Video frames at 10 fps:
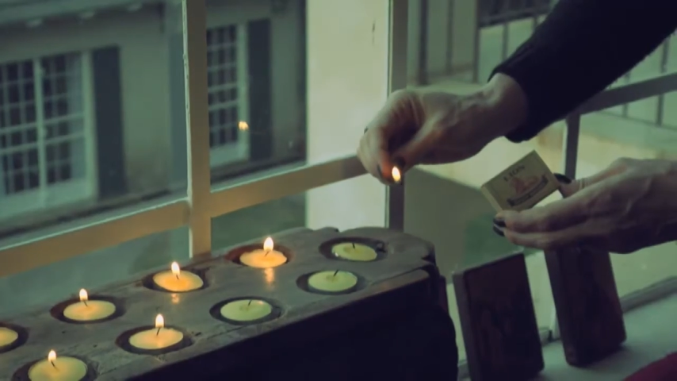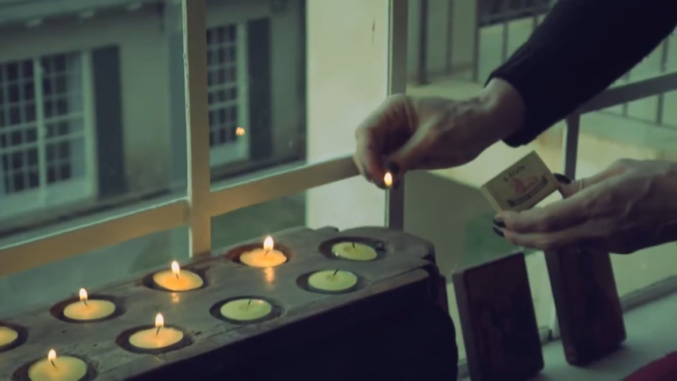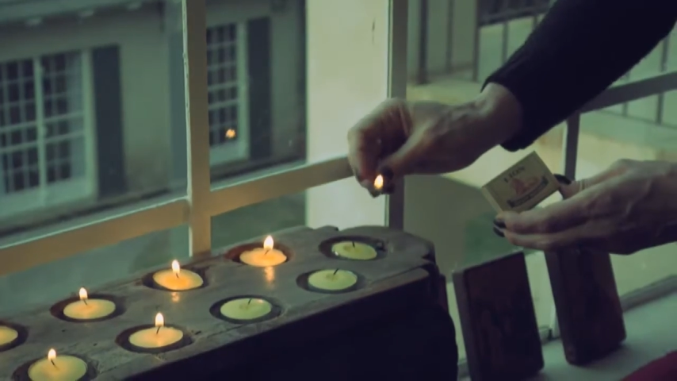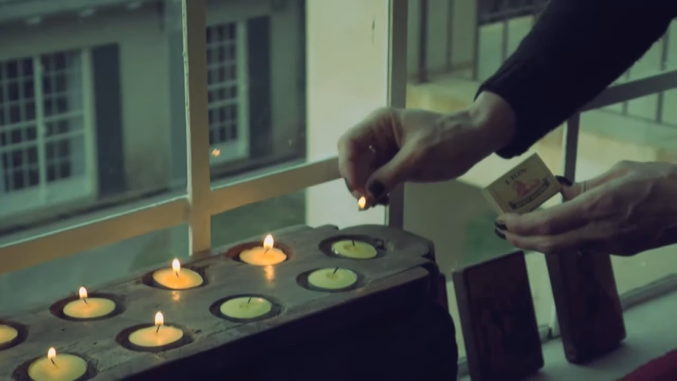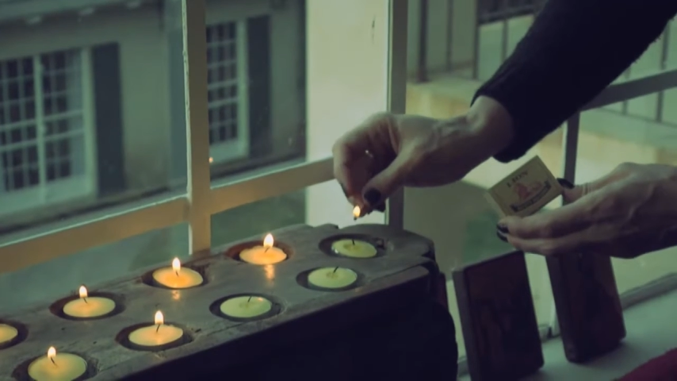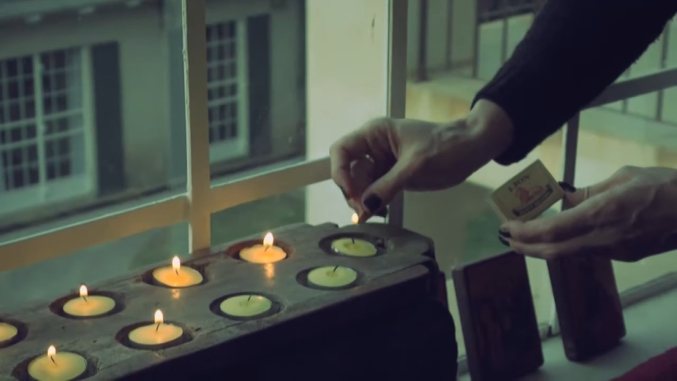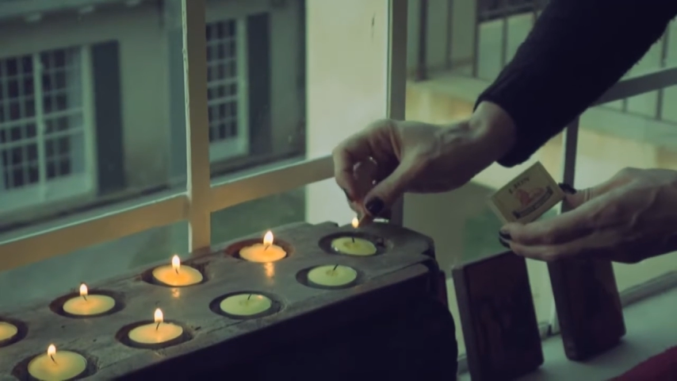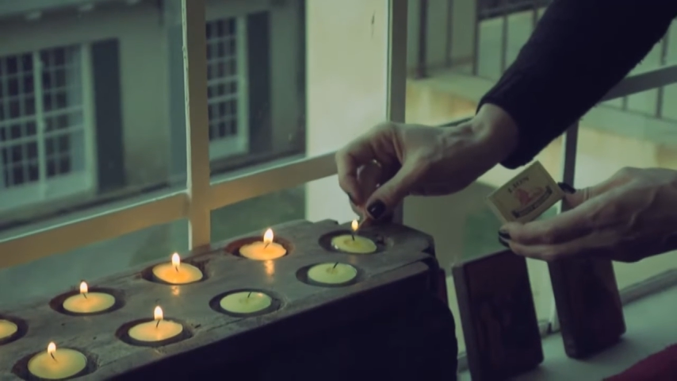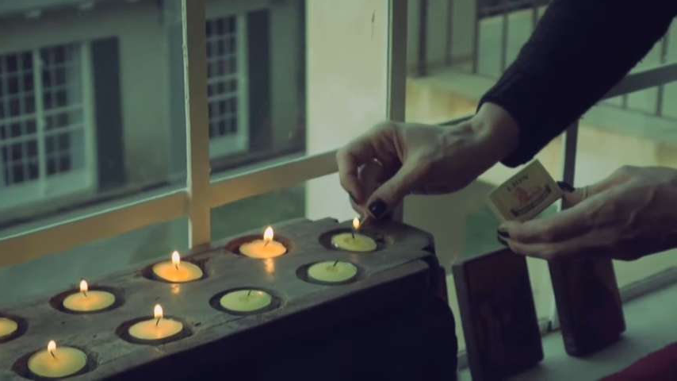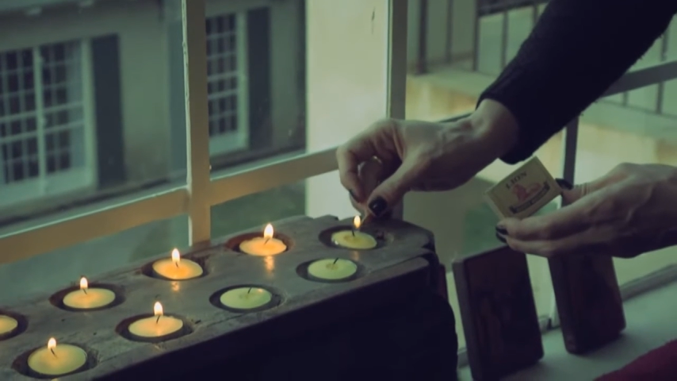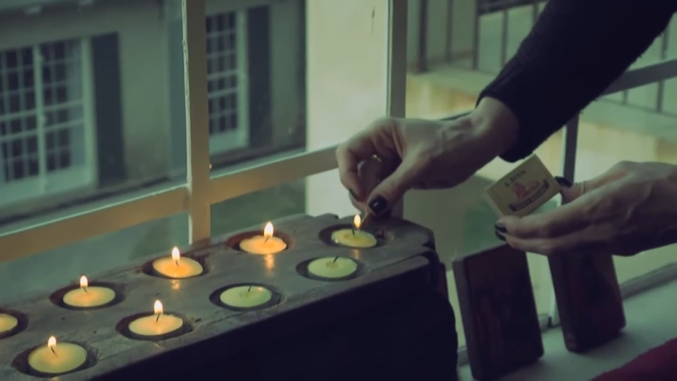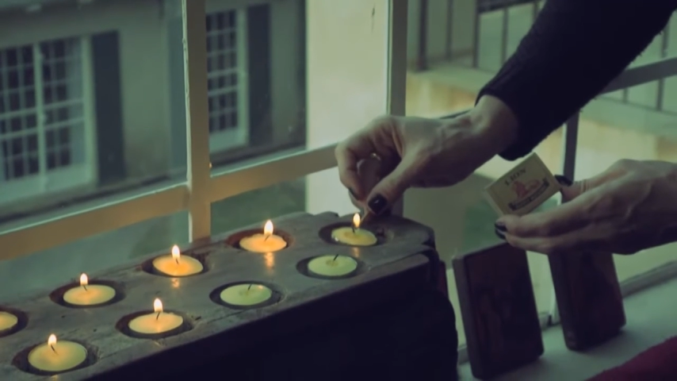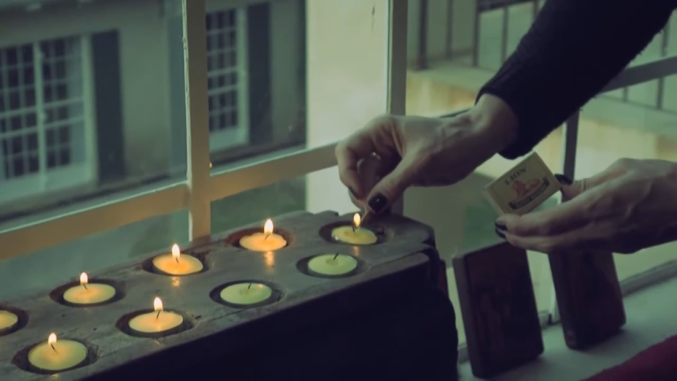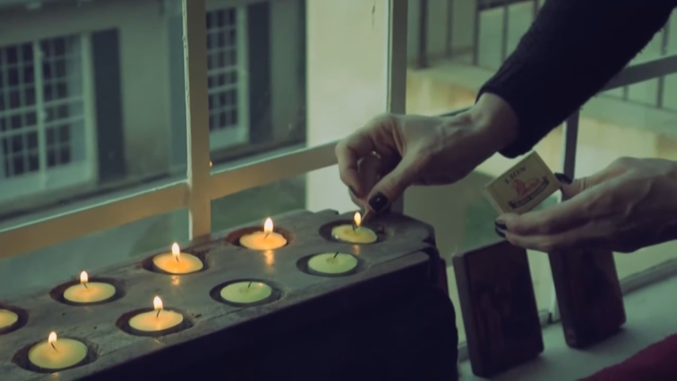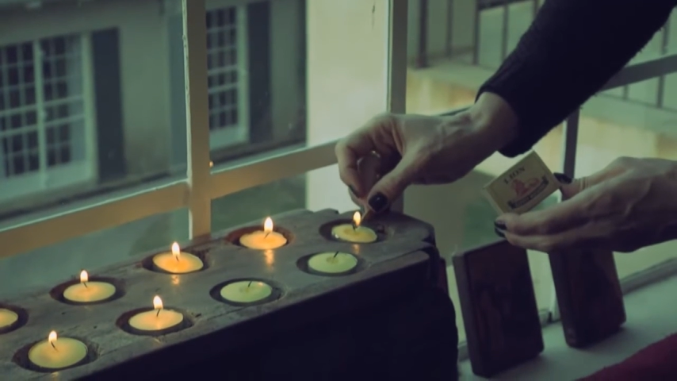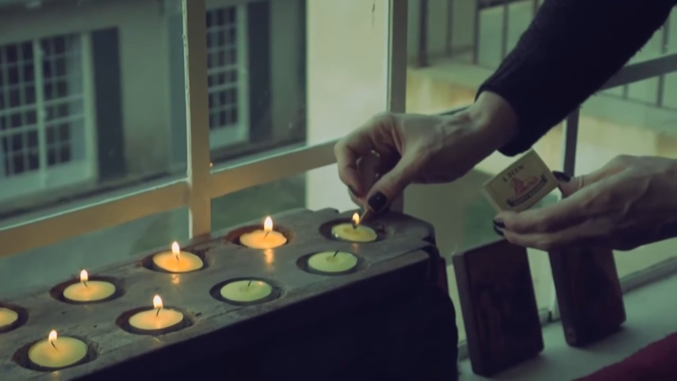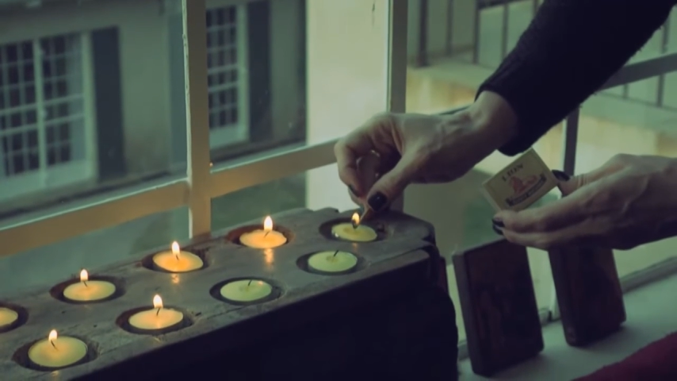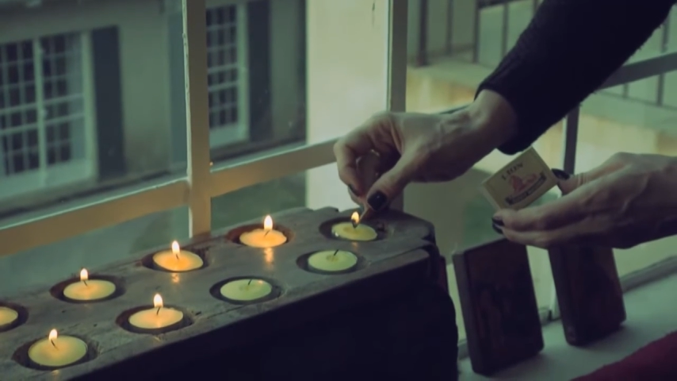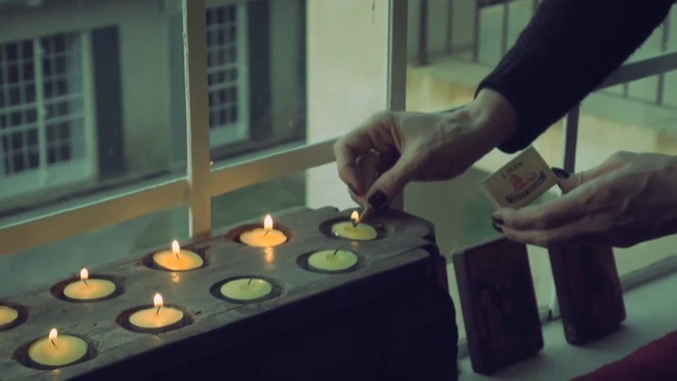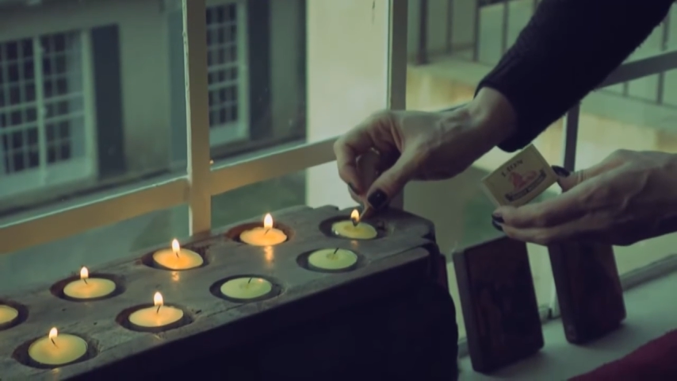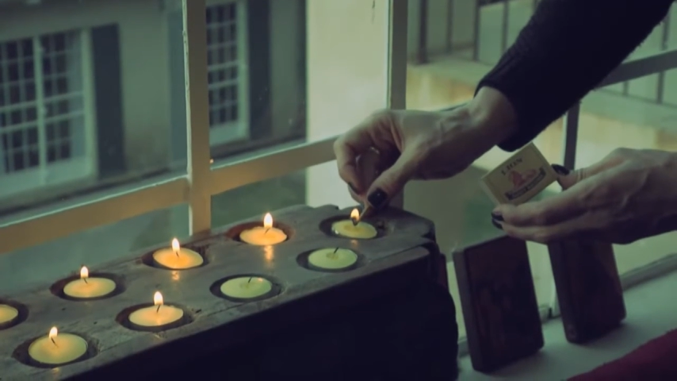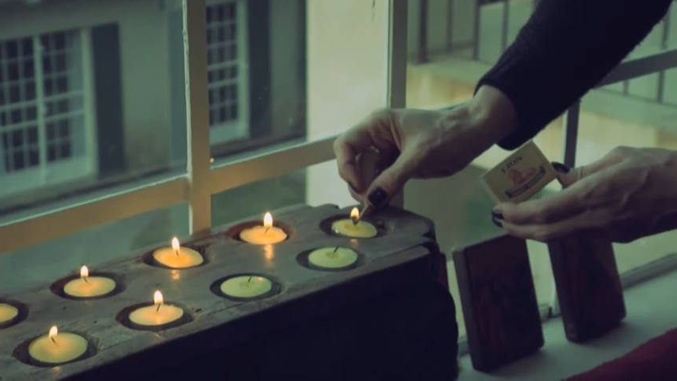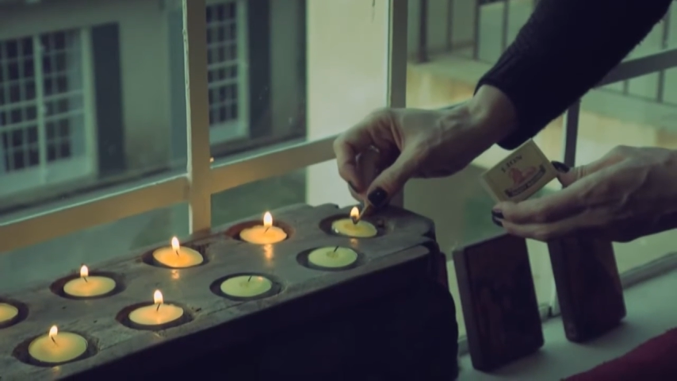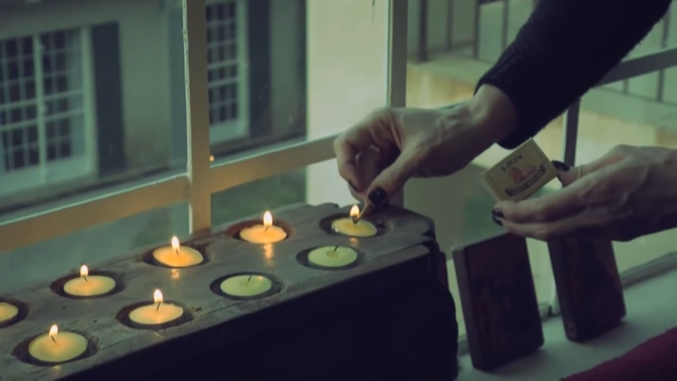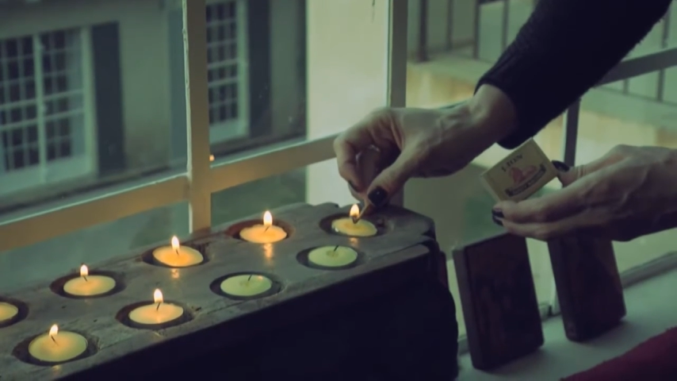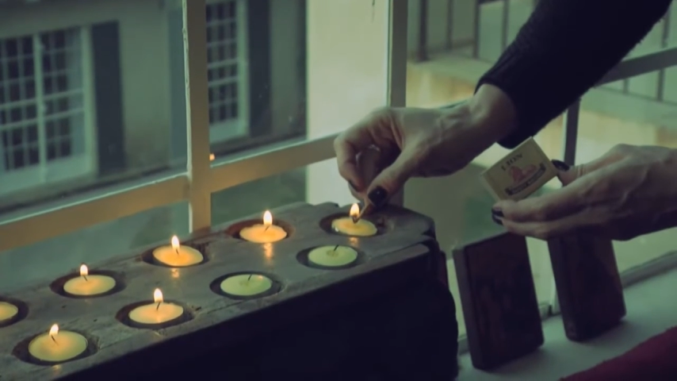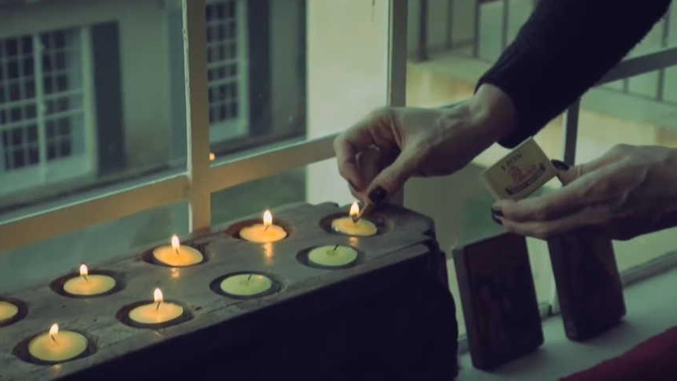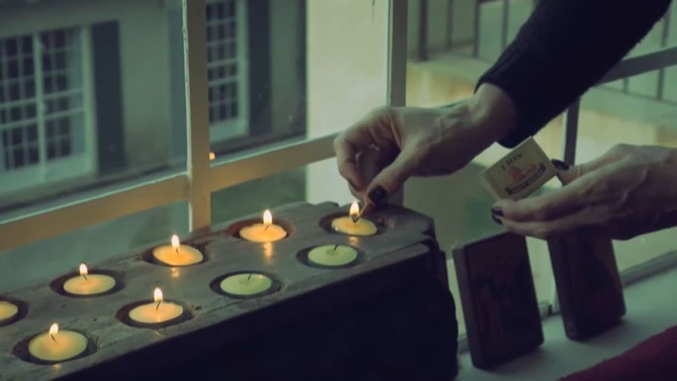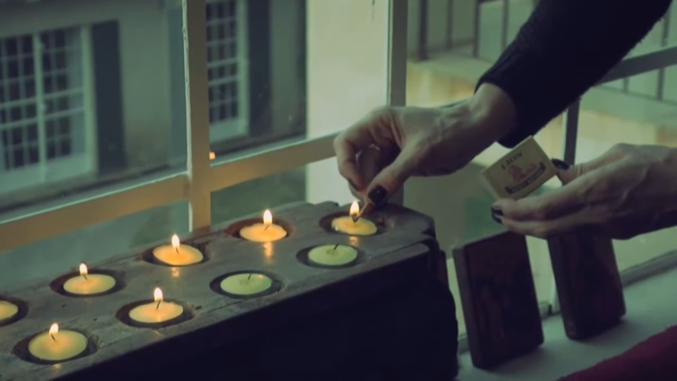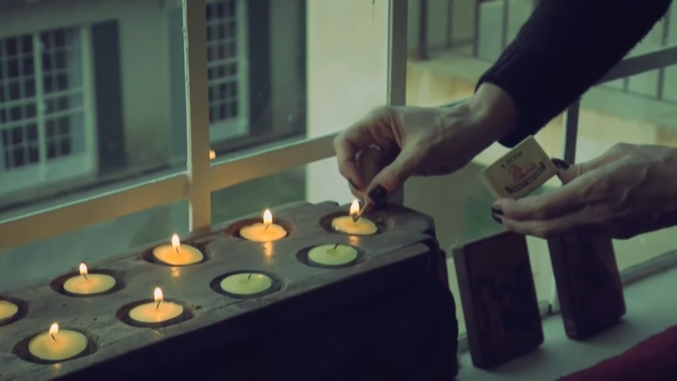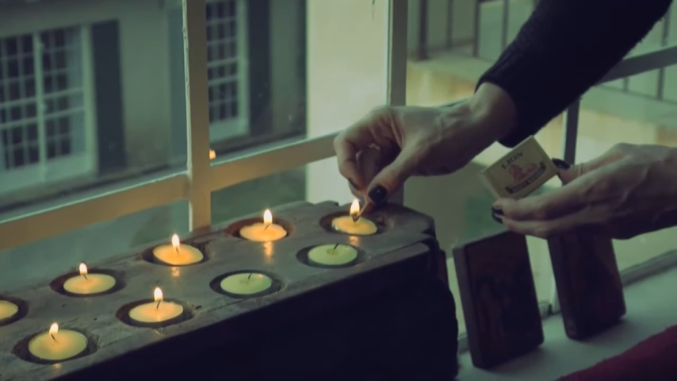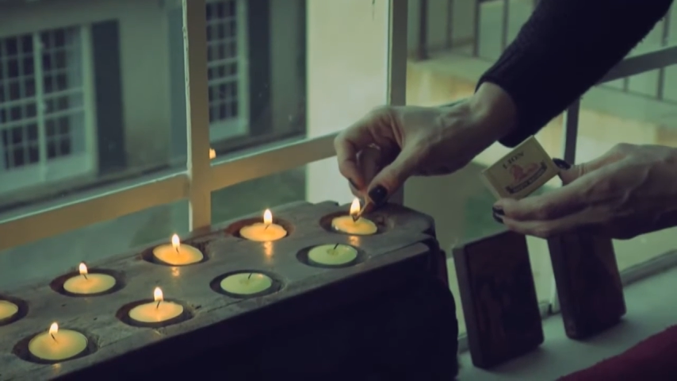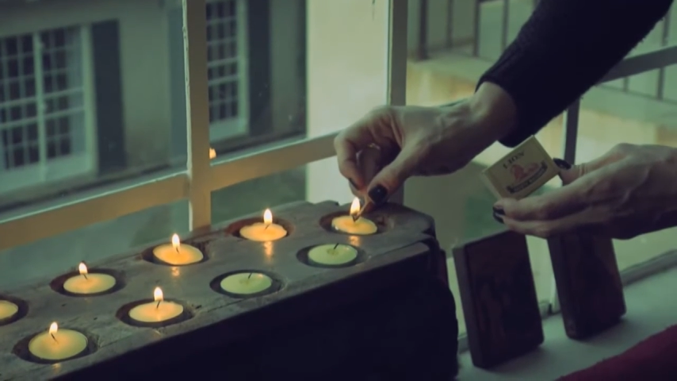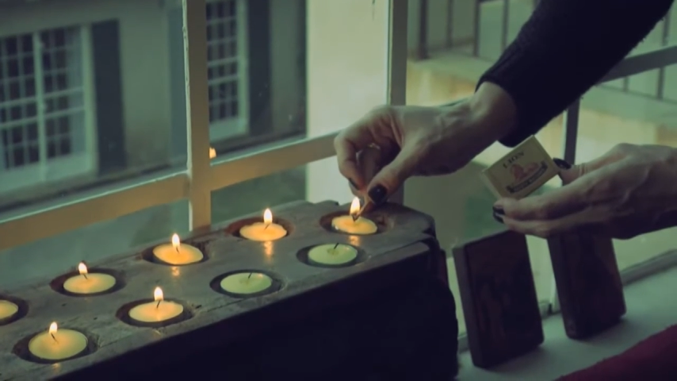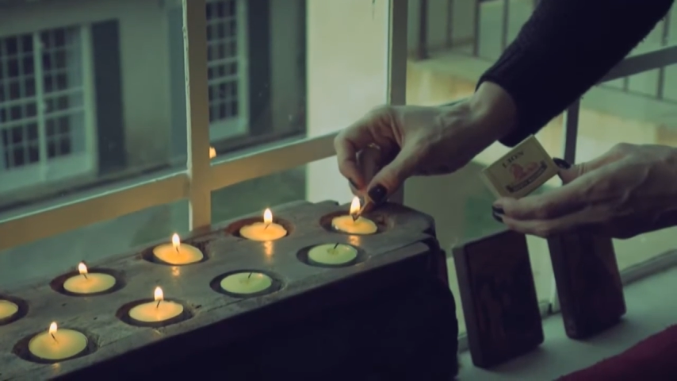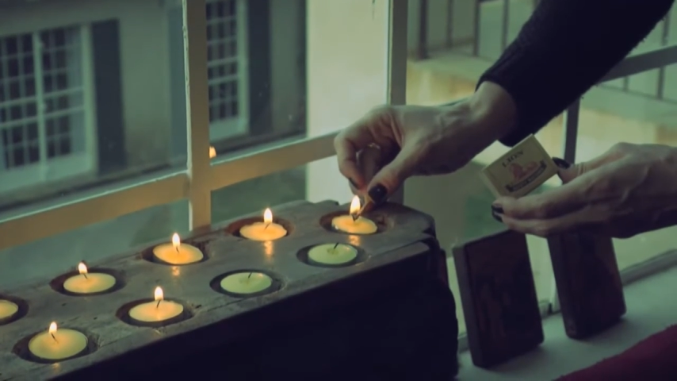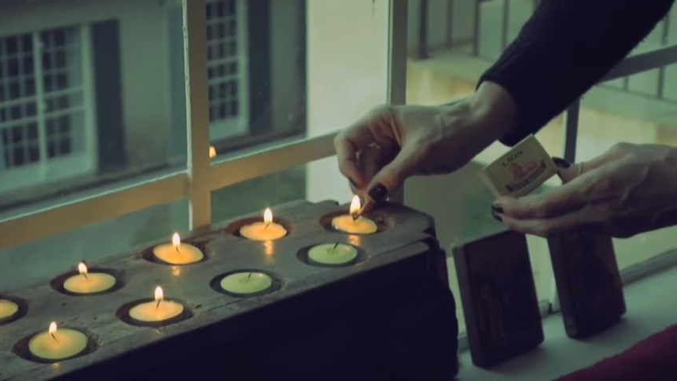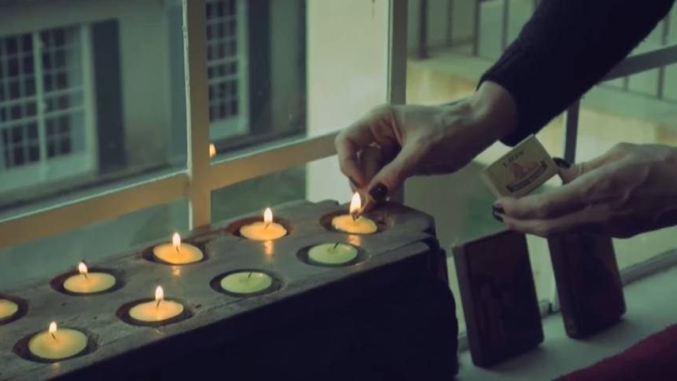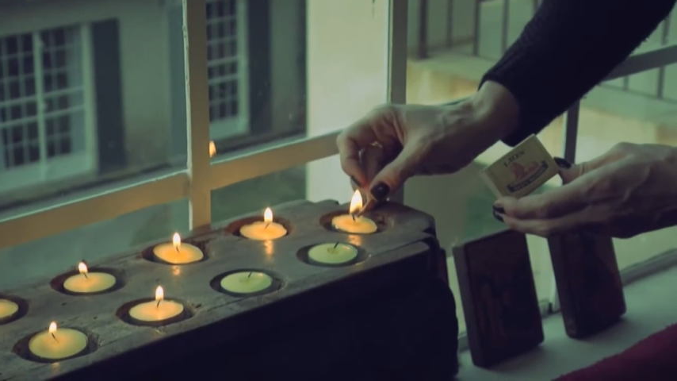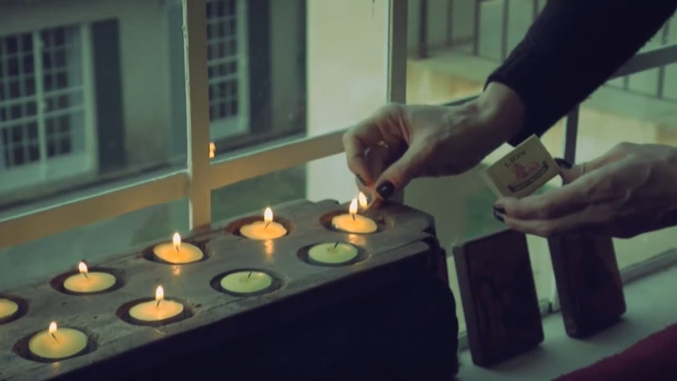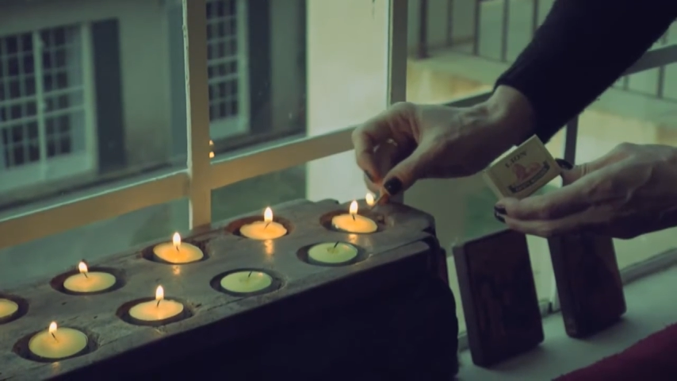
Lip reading: [unreadable: no face in view]